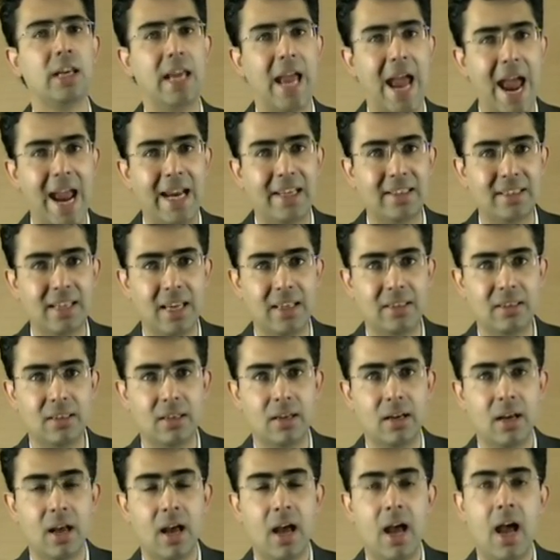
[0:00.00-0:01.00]
accessed,
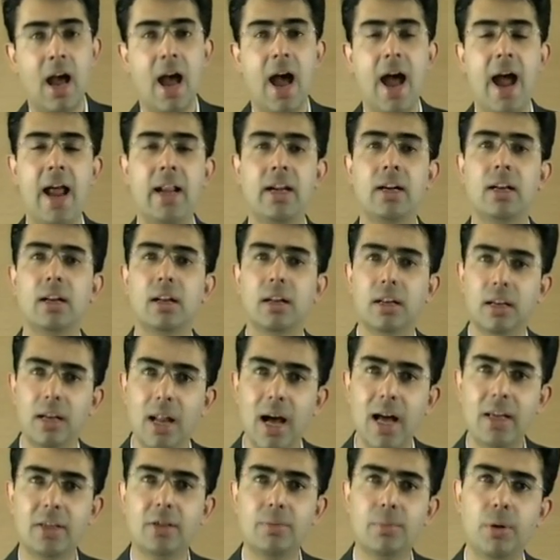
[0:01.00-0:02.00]
and
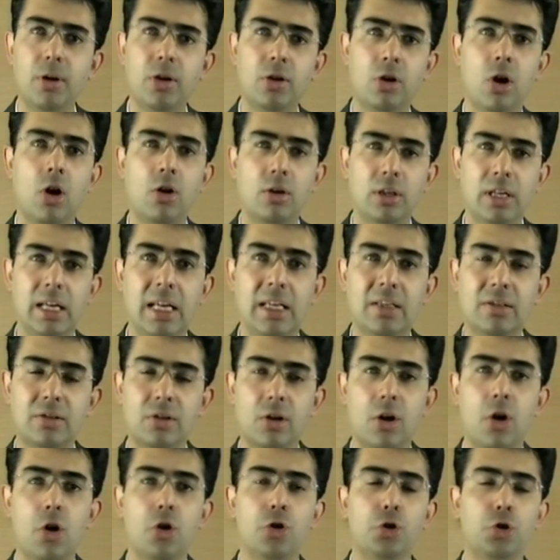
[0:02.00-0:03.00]
last but not
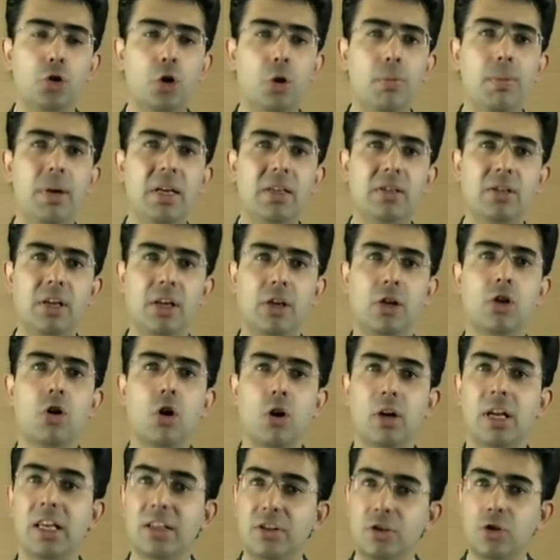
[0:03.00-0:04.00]
least, should be
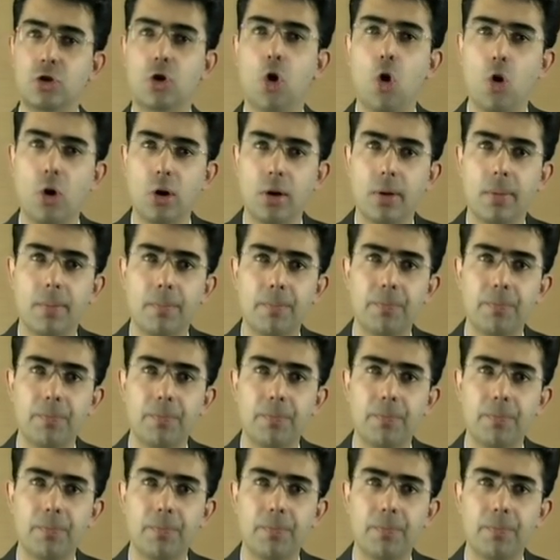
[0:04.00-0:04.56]
securely stored.